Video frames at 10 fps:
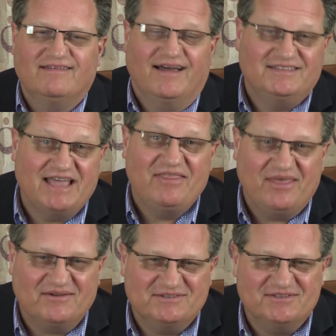a
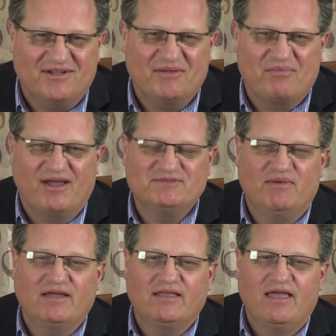$10,000
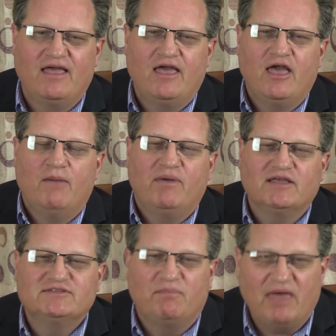prospect,
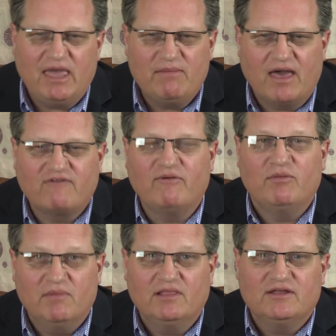because the payback from the
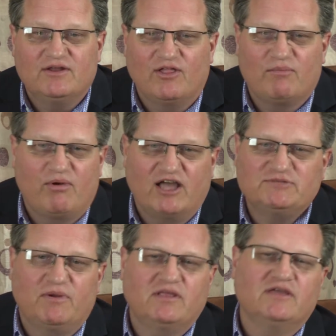$1 million
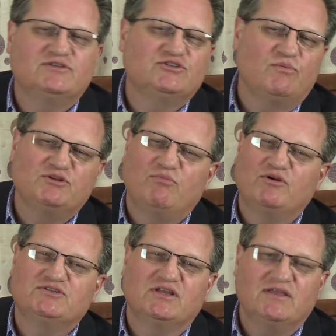prospect is so much more
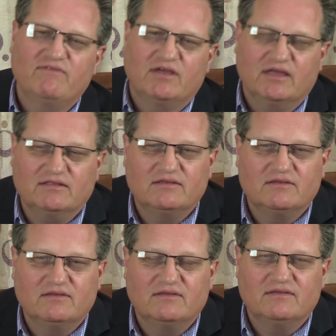significant,
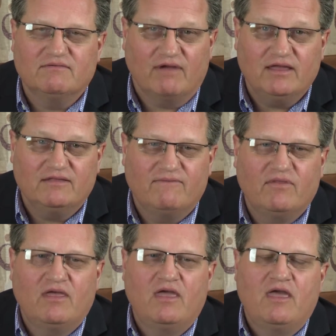right?
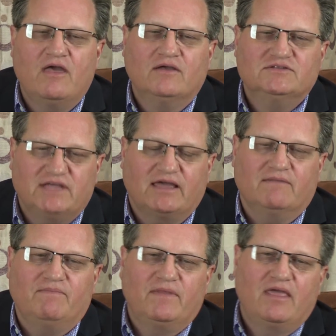
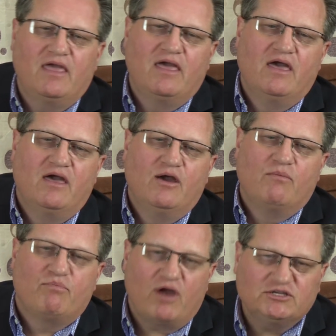Second,
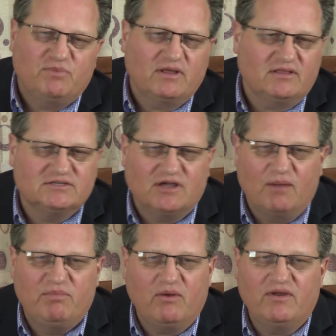prospect lists are
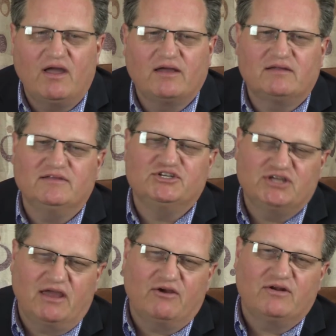periodically
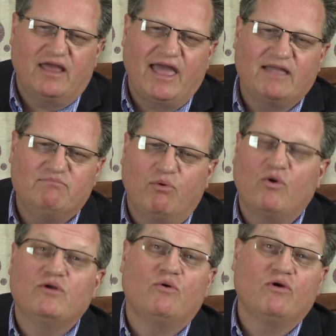shared at
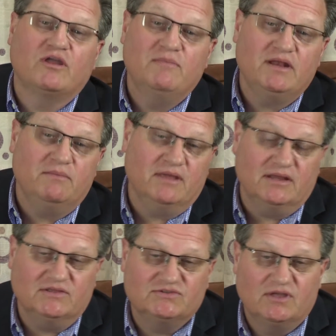board or committee
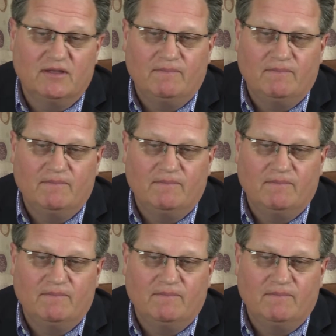meetings,